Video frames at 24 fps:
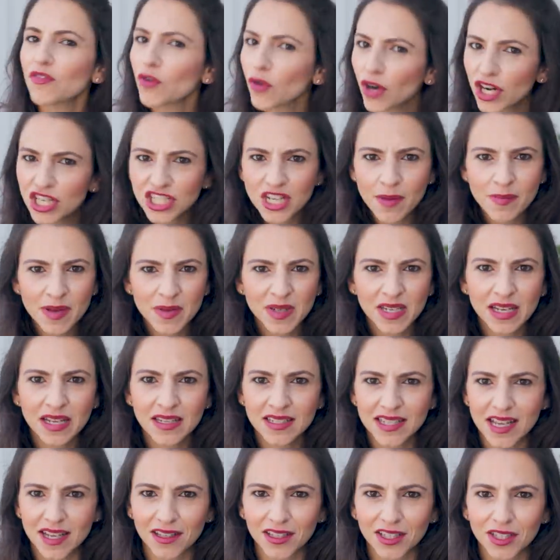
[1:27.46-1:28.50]
Before I jump in
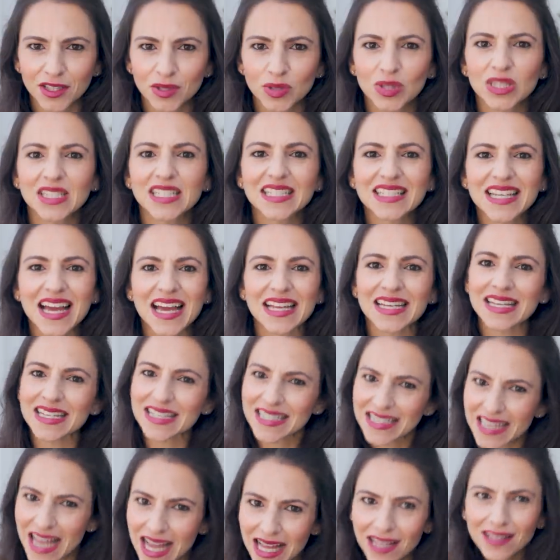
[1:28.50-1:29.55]
and tell you the 10
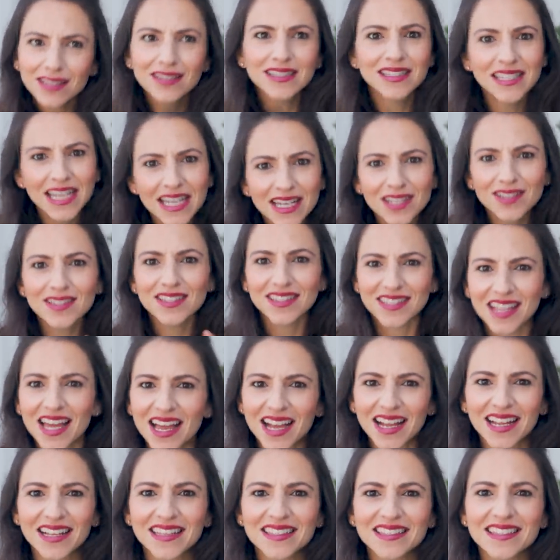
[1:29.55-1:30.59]
telltale
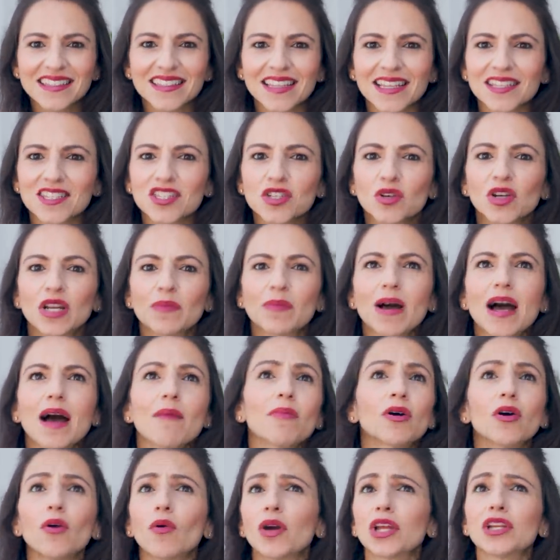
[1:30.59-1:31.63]
signs that scream,
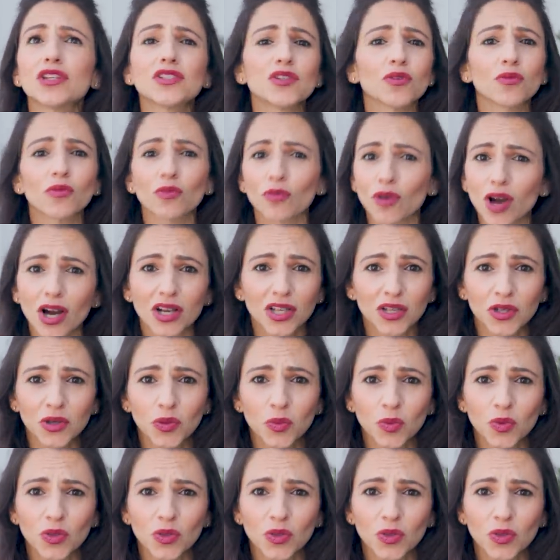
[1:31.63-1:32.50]
I'm going to rock your